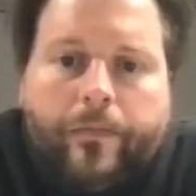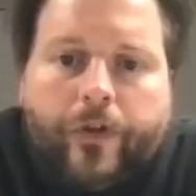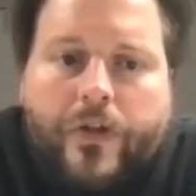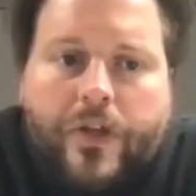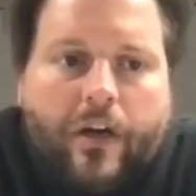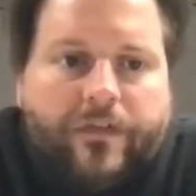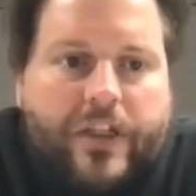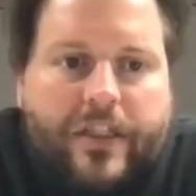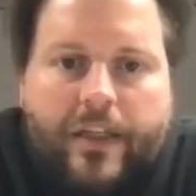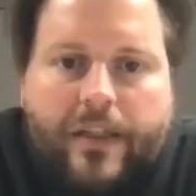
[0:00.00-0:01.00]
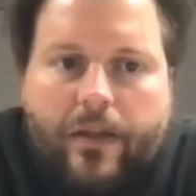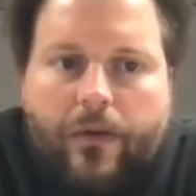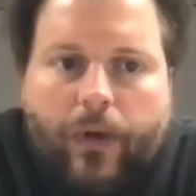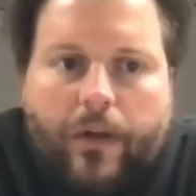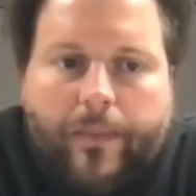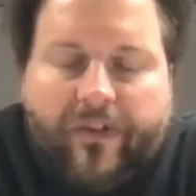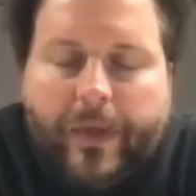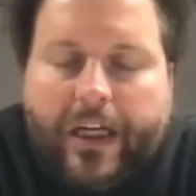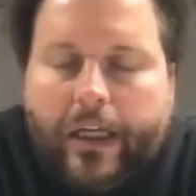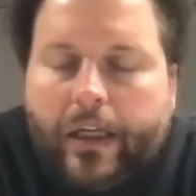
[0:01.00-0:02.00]
first off, just like to welcome
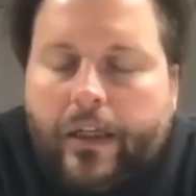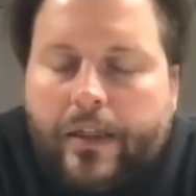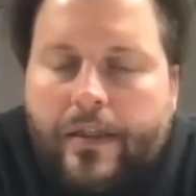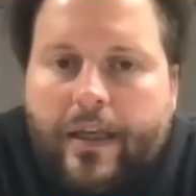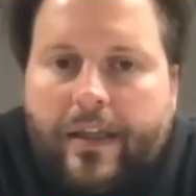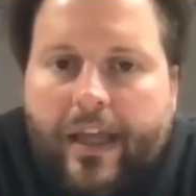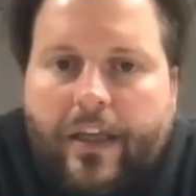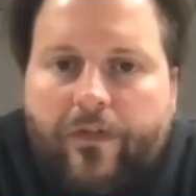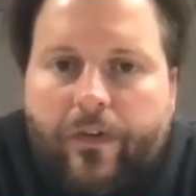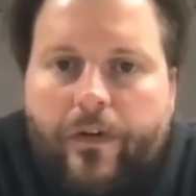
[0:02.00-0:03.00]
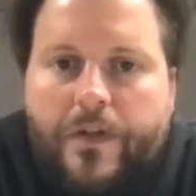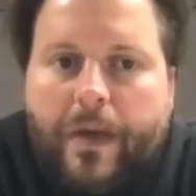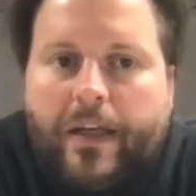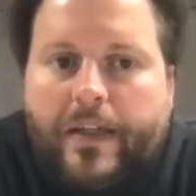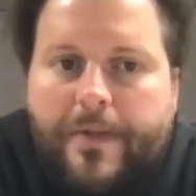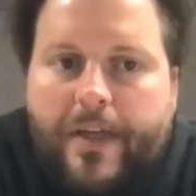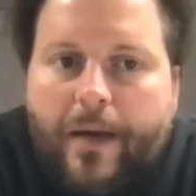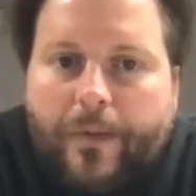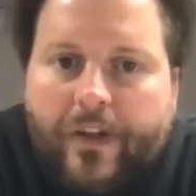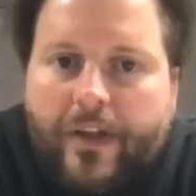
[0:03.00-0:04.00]
everybody in, say thank you for spending some
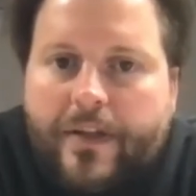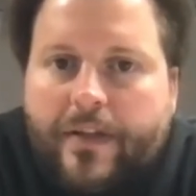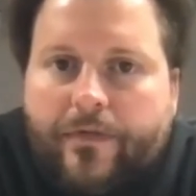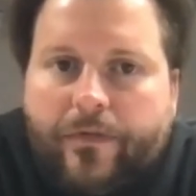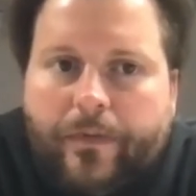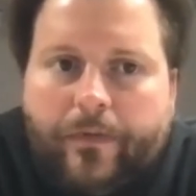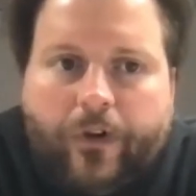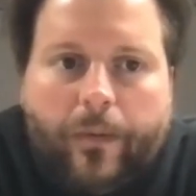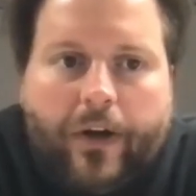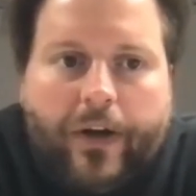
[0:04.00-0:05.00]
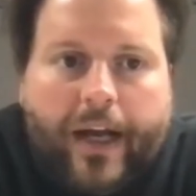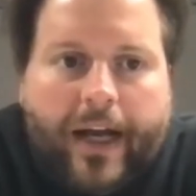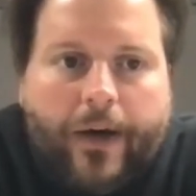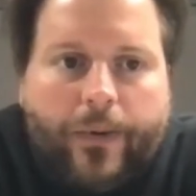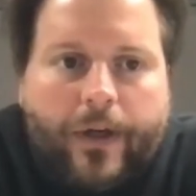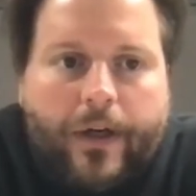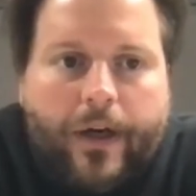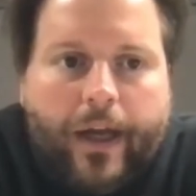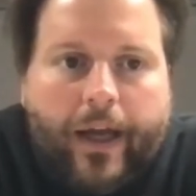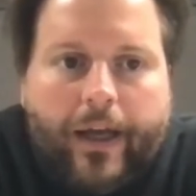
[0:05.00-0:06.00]
time with us for about an hour
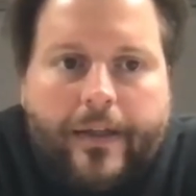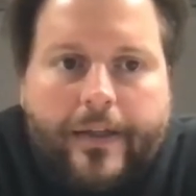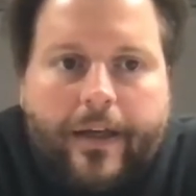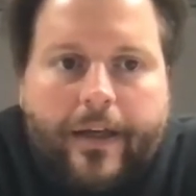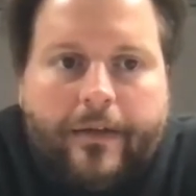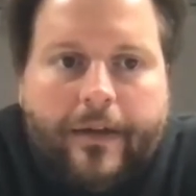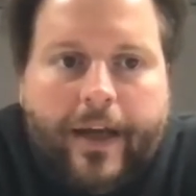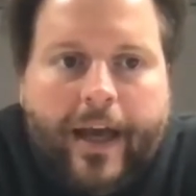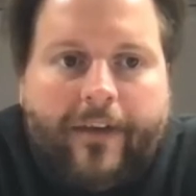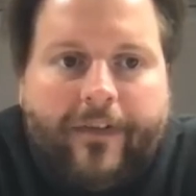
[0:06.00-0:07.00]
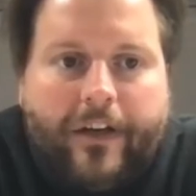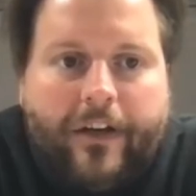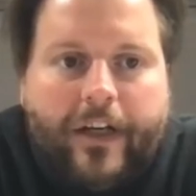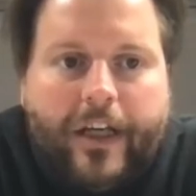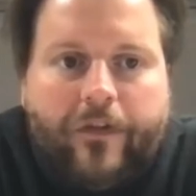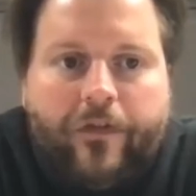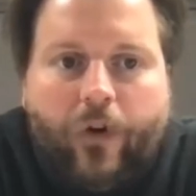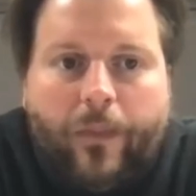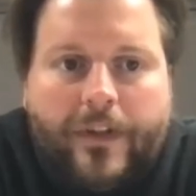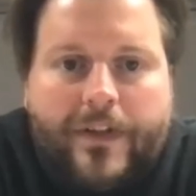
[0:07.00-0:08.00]
and uh, having an
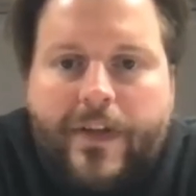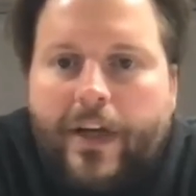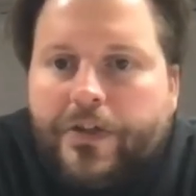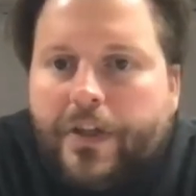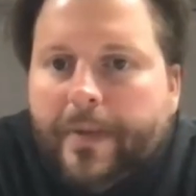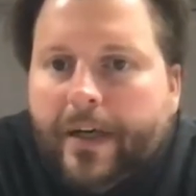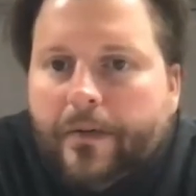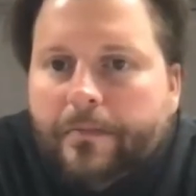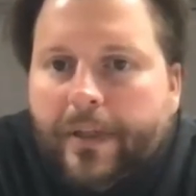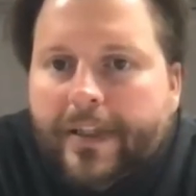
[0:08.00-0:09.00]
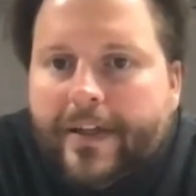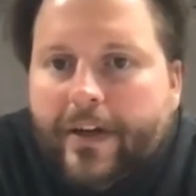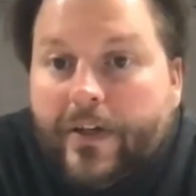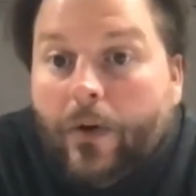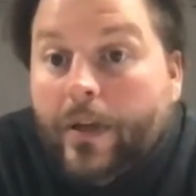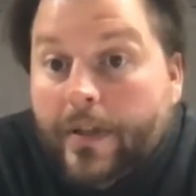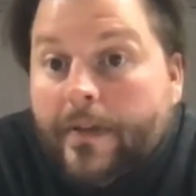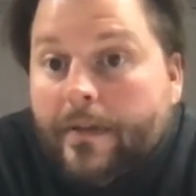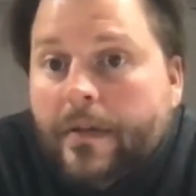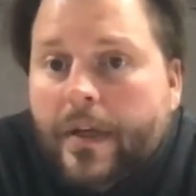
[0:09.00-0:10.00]
informal discussion about military toys
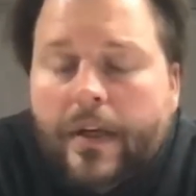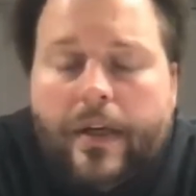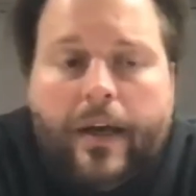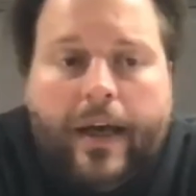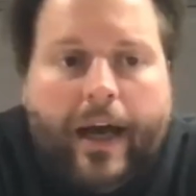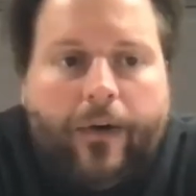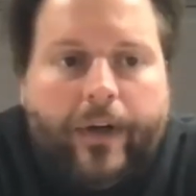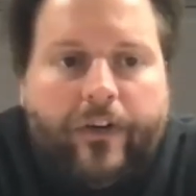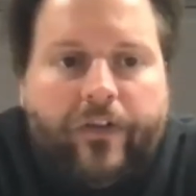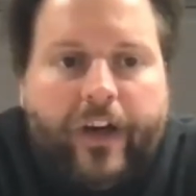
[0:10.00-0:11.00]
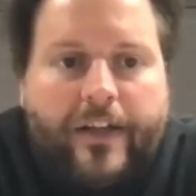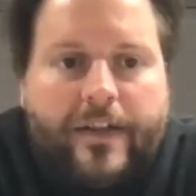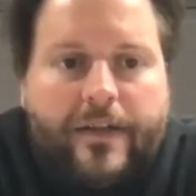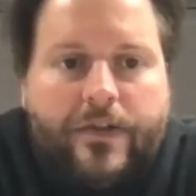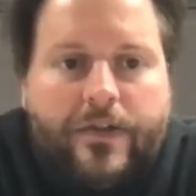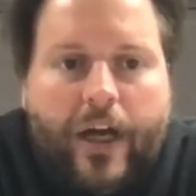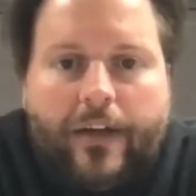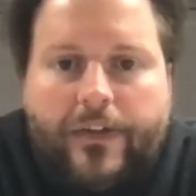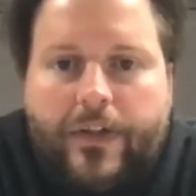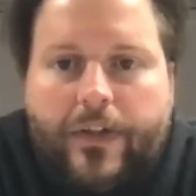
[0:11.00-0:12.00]
and how it affects
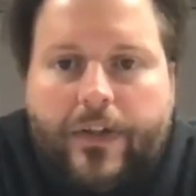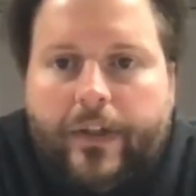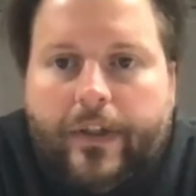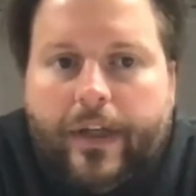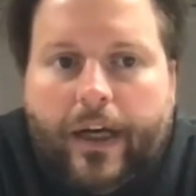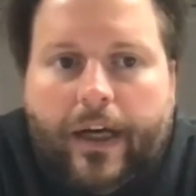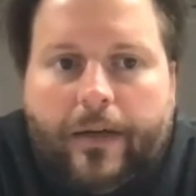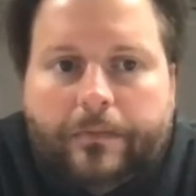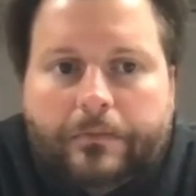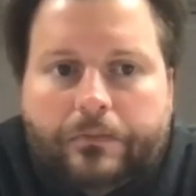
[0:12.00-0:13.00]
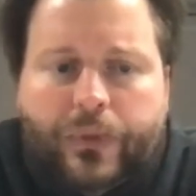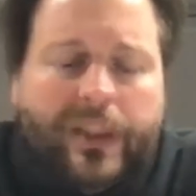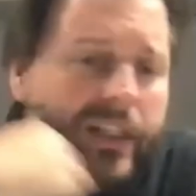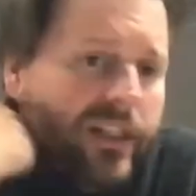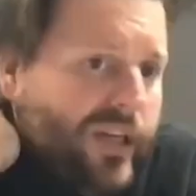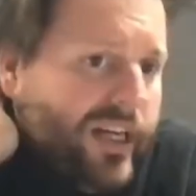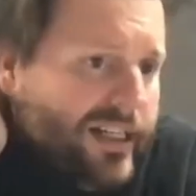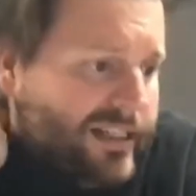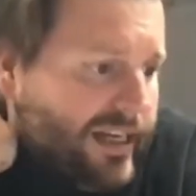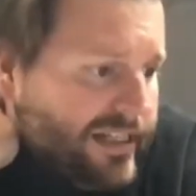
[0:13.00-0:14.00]
childhood, um, really in the
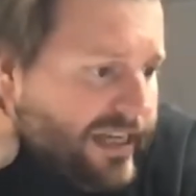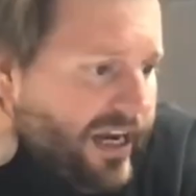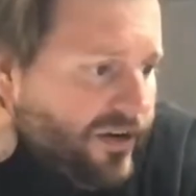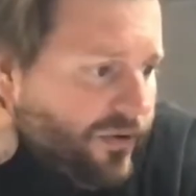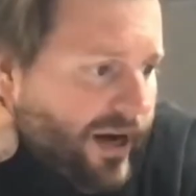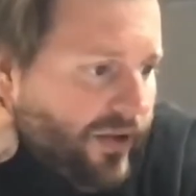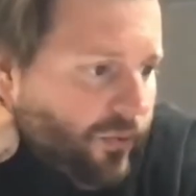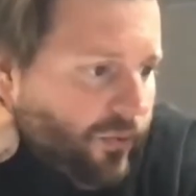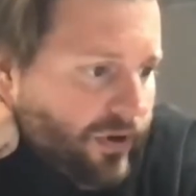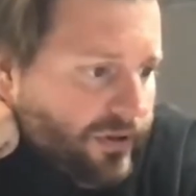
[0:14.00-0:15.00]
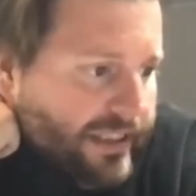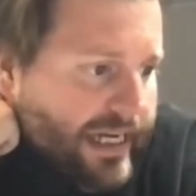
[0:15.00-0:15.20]
United States and around the world.